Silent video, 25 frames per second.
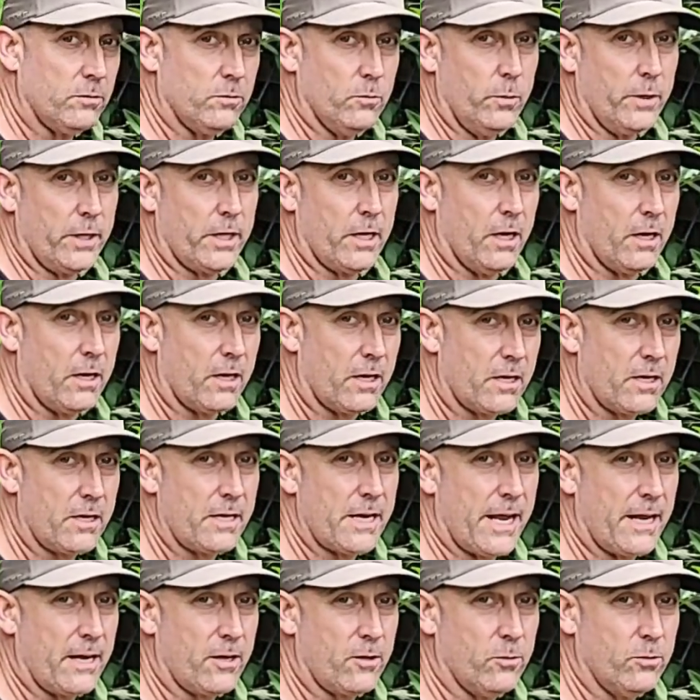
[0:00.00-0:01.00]
We cut at an
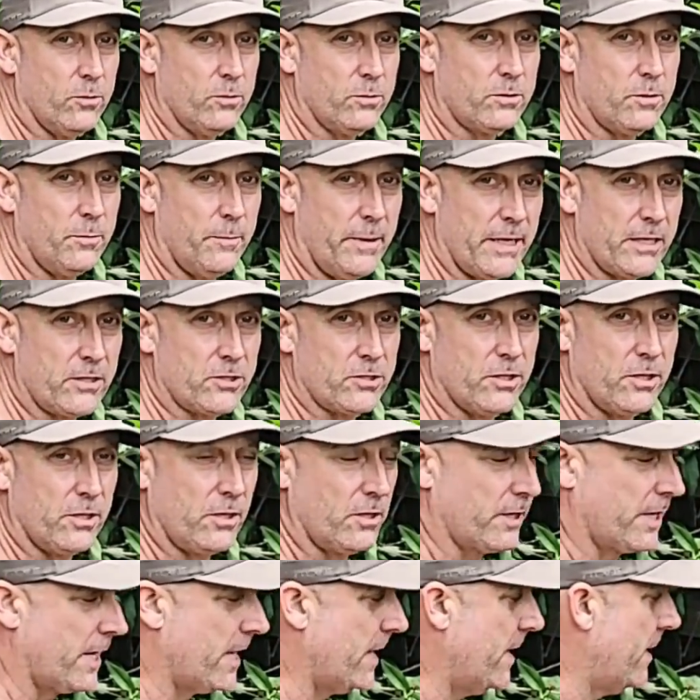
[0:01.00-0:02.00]
angle to make sure,
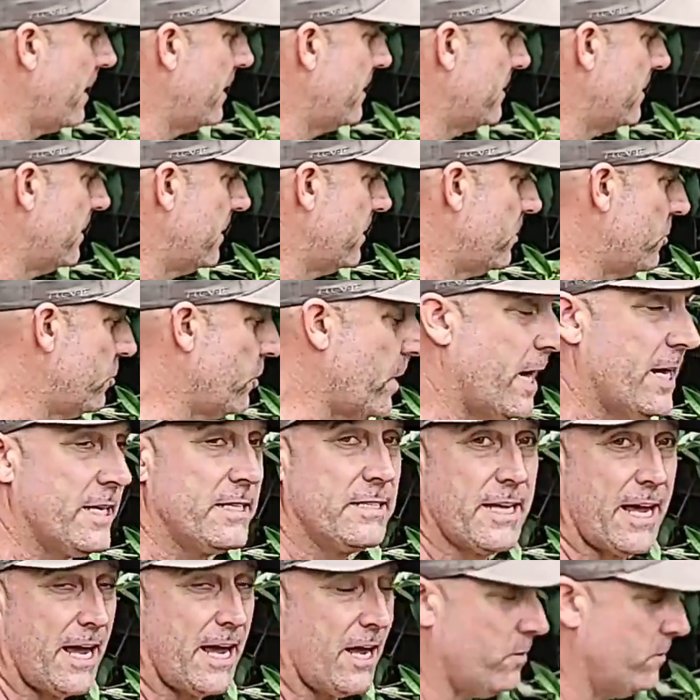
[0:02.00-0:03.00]
again, as this dries
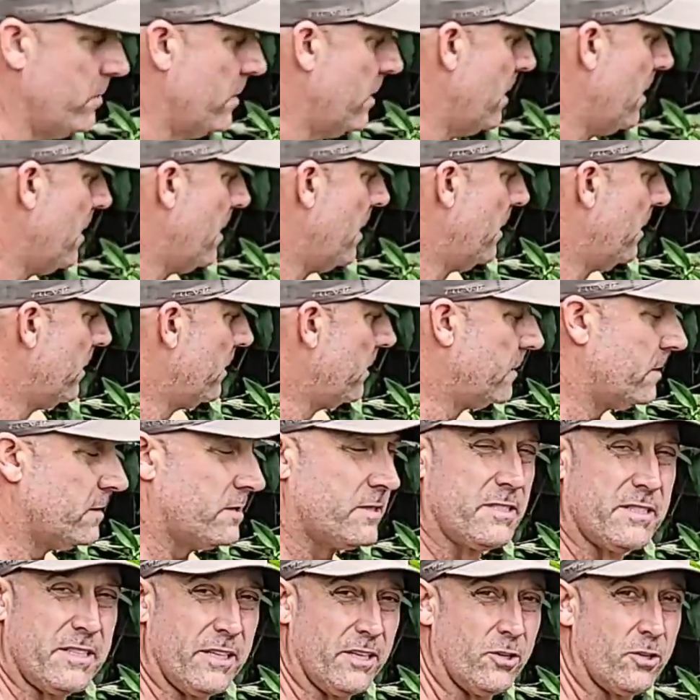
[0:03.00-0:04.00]
out, the
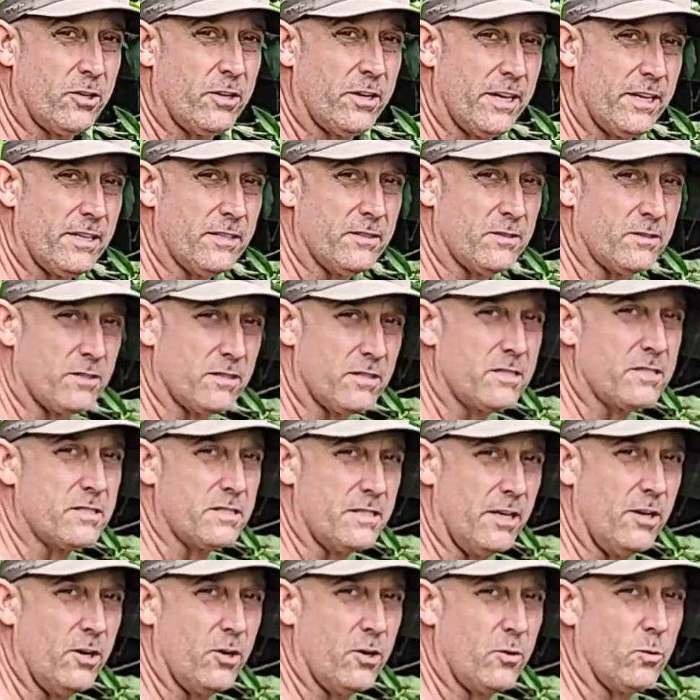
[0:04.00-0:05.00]

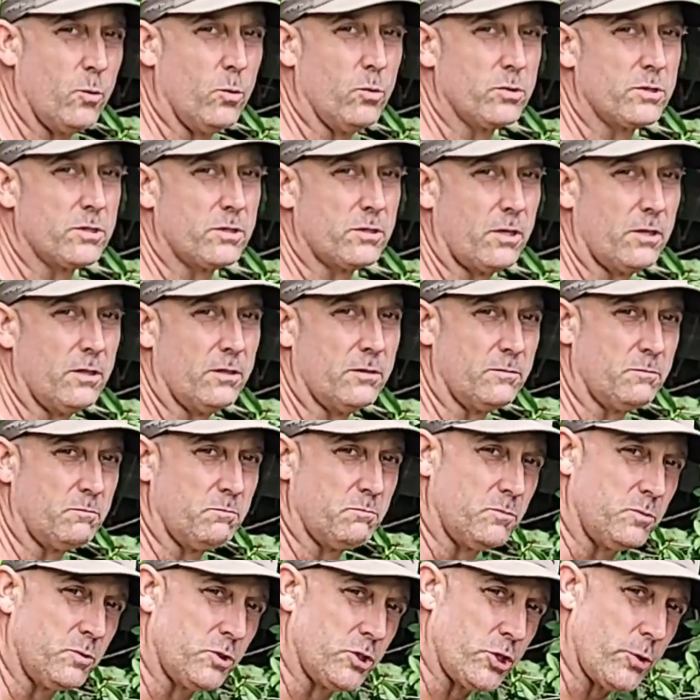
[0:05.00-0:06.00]
center will start
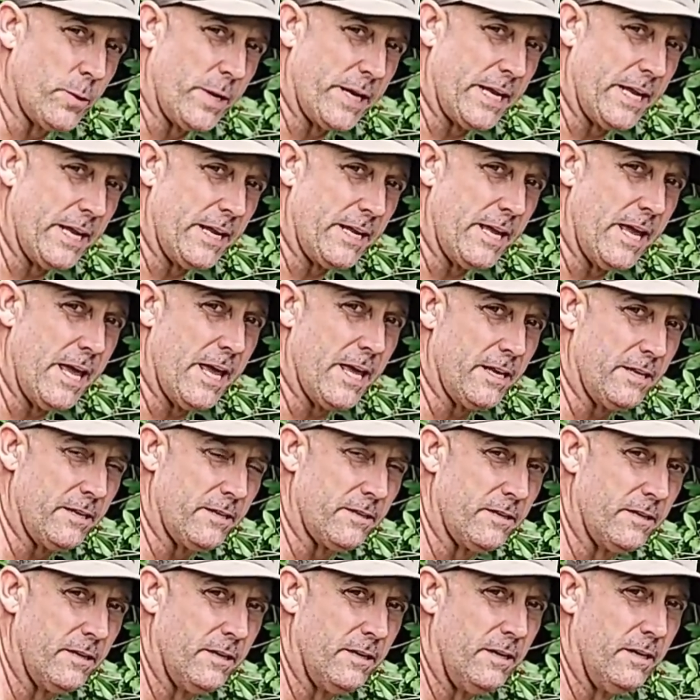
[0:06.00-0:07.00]
shrinking in.
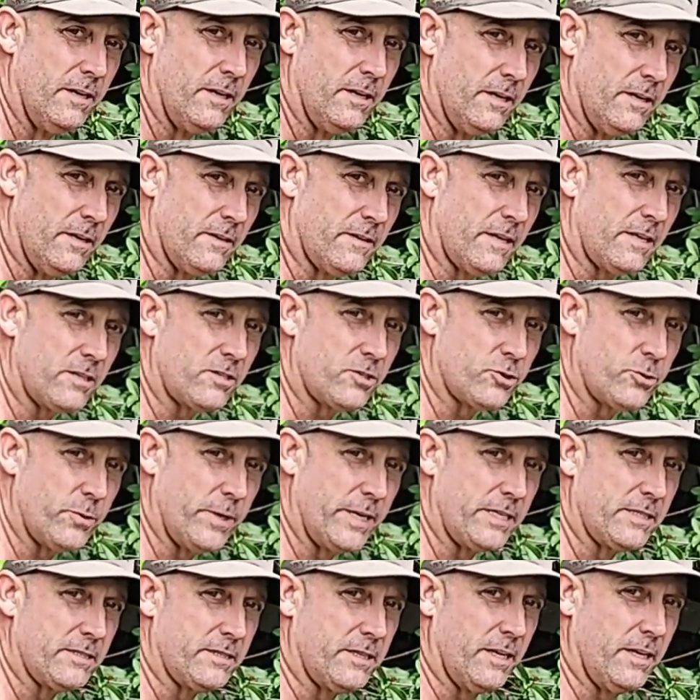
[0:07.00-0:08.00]
And as that
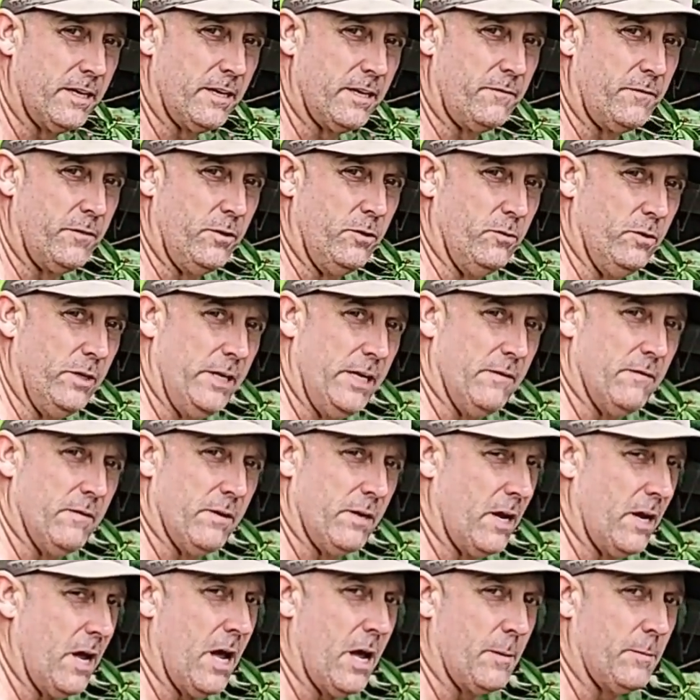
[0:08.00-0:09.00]
shrinks in, if you leave it
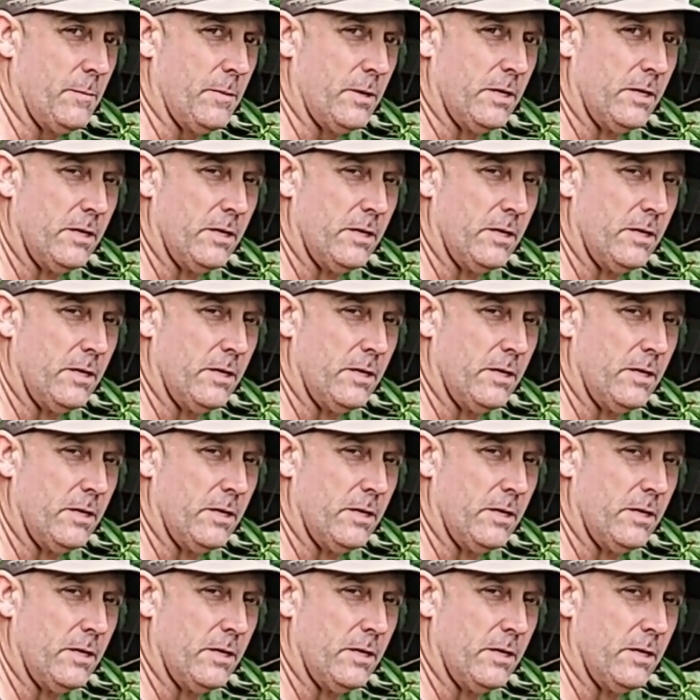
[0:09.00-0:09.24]
up,